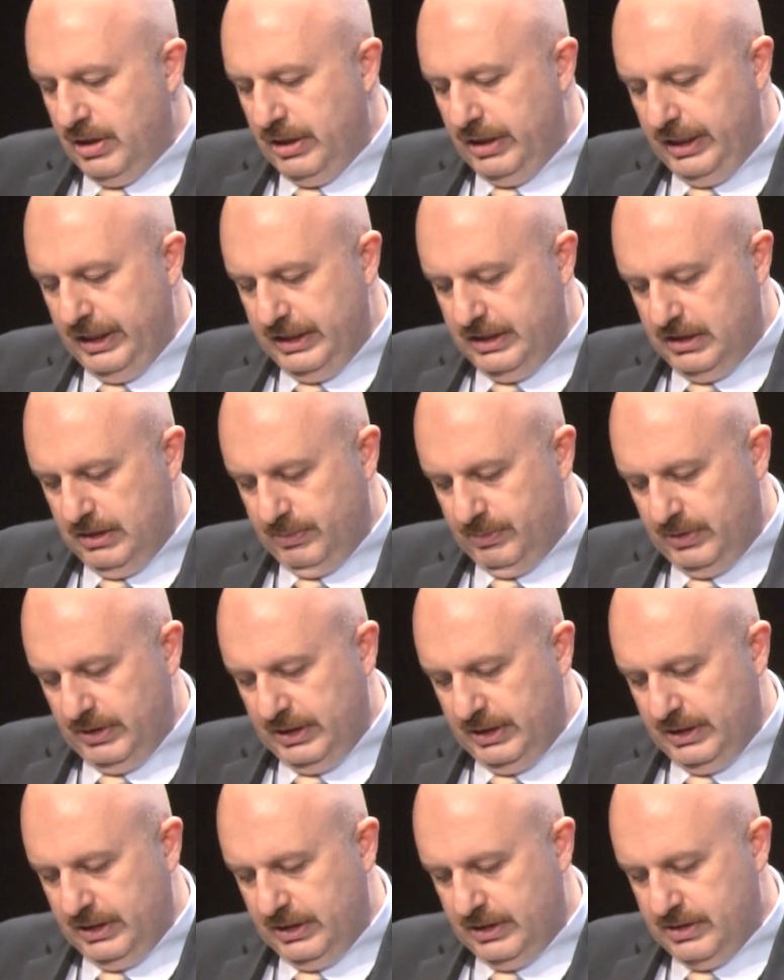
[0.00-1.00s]
Egypt
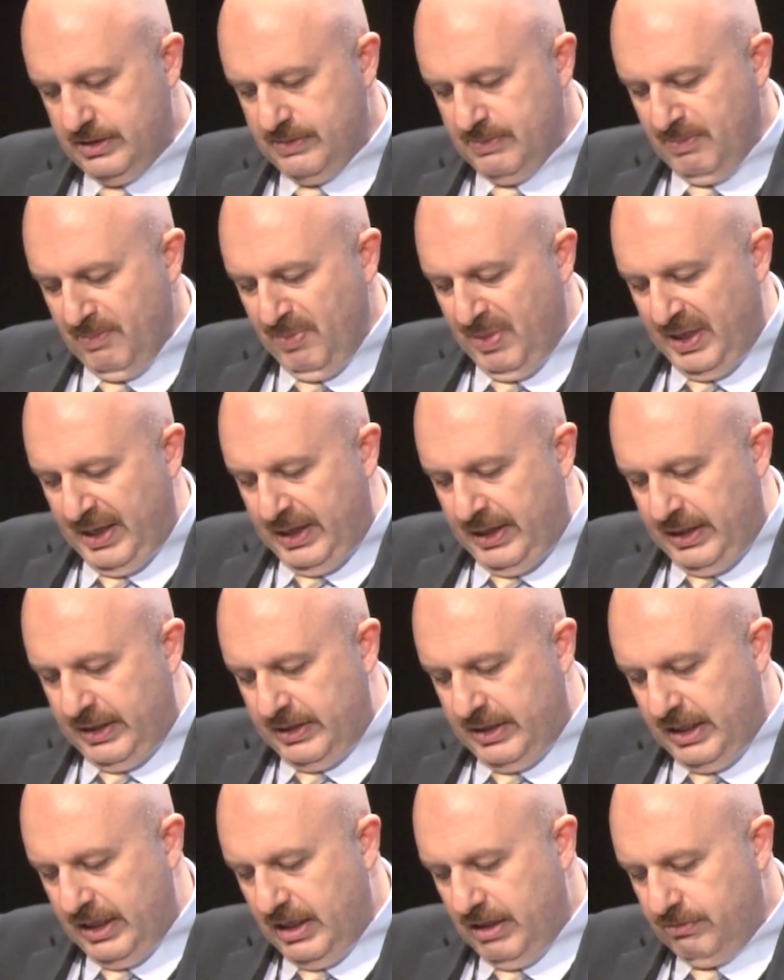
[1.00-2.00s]
is
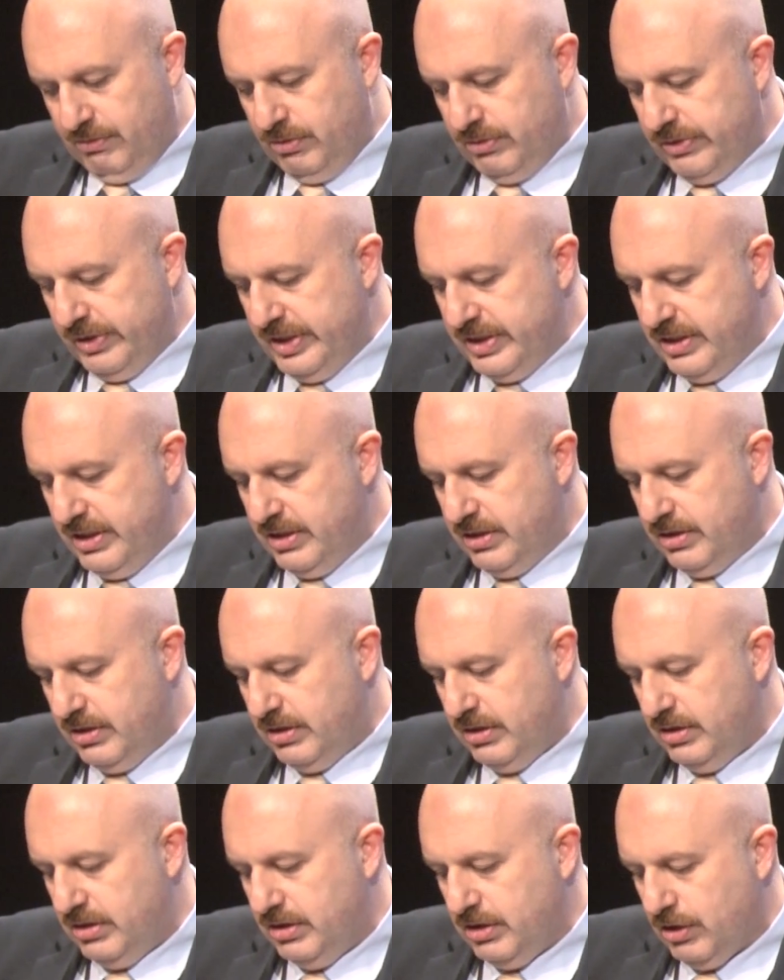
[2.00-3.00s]
they have to
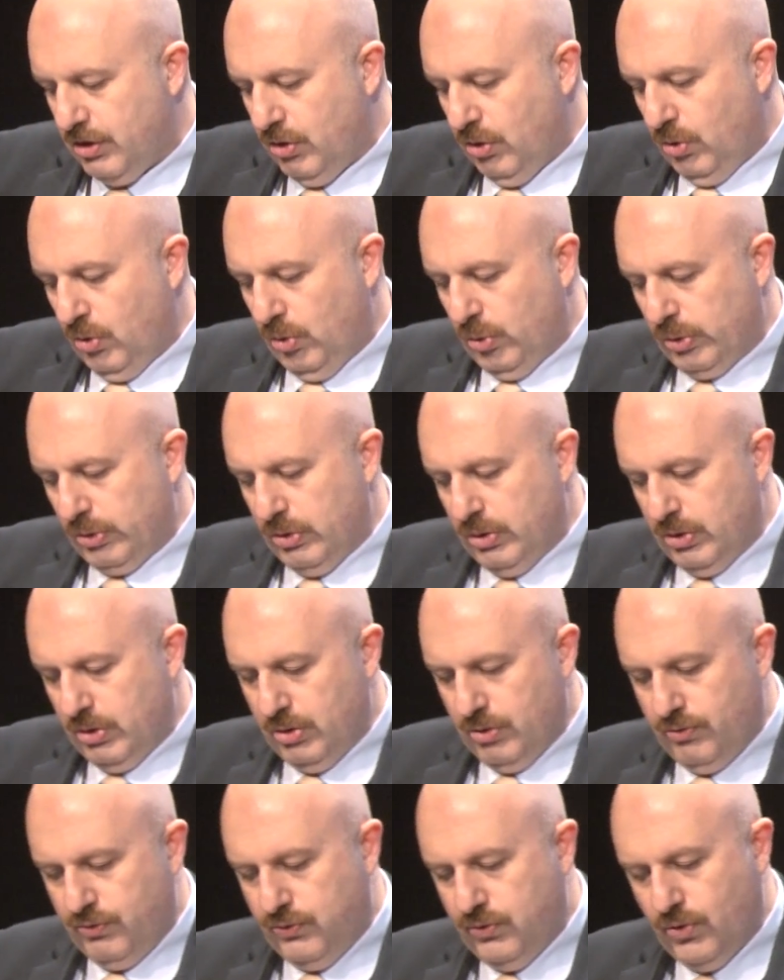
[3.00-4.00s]
resist the
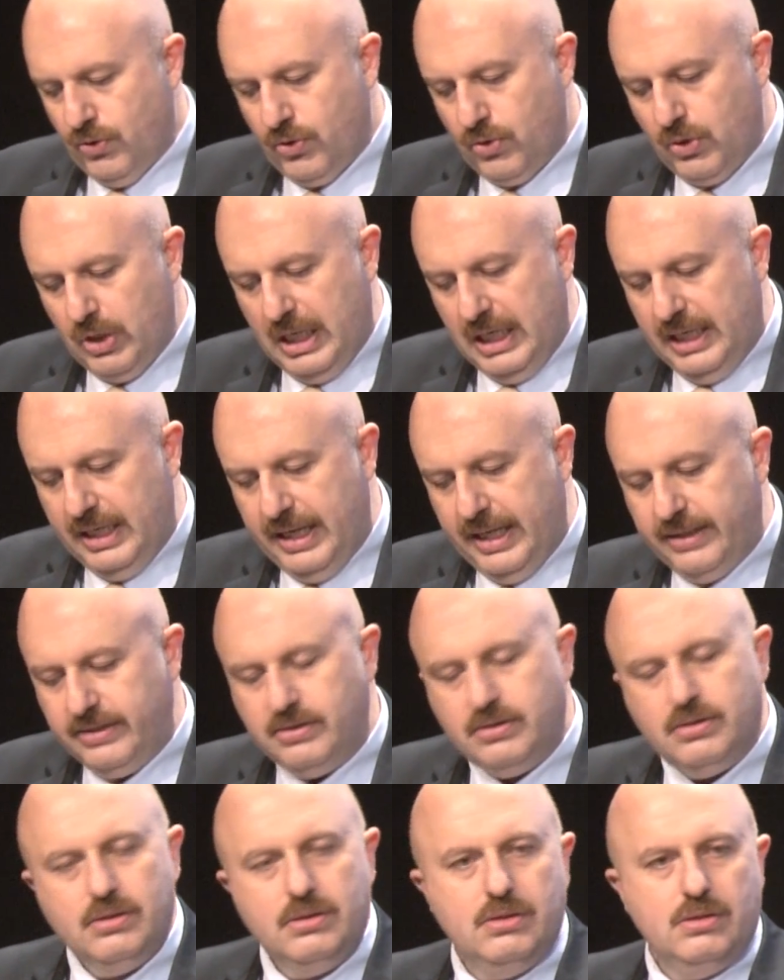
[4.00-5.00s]
call for a
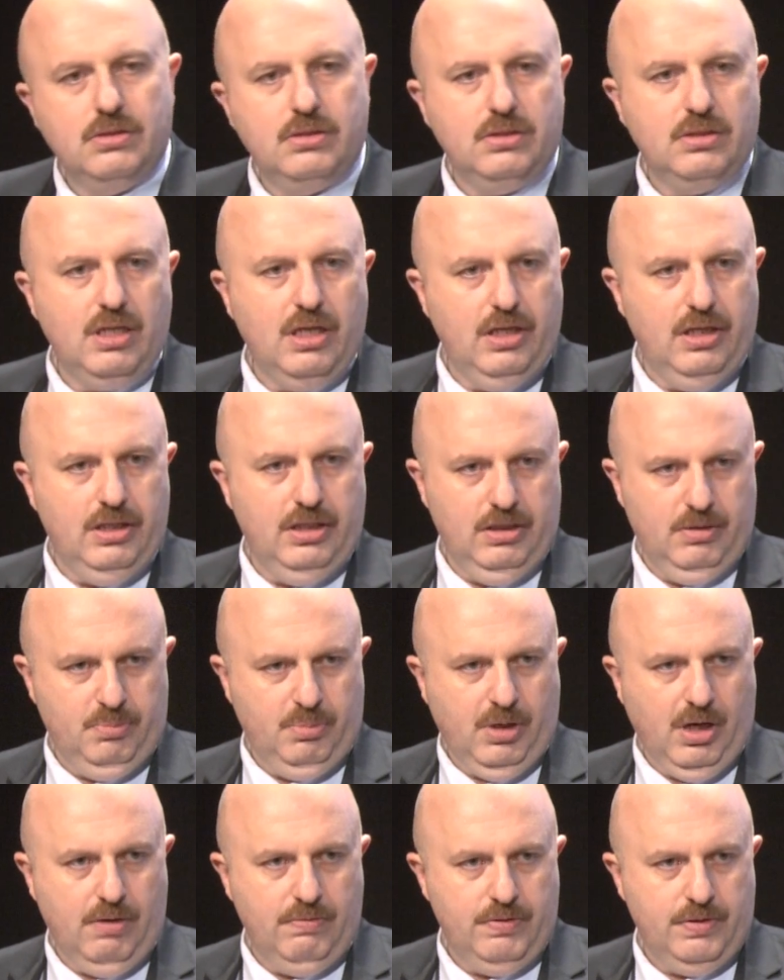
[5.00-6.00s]
lengthened stay in
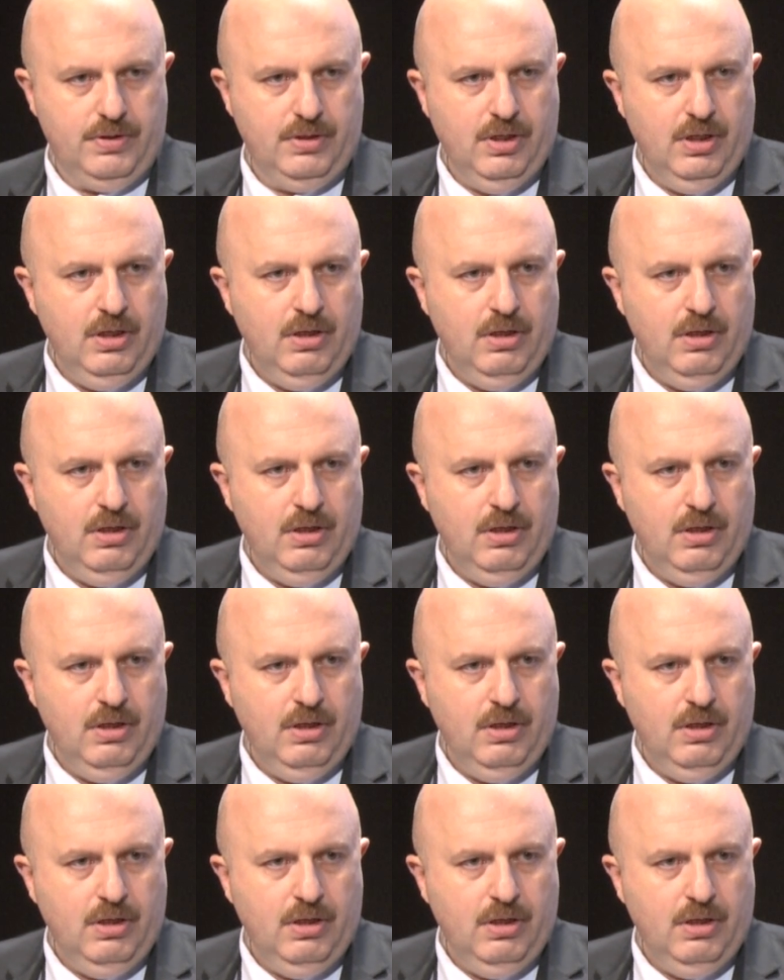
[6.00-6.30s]
power.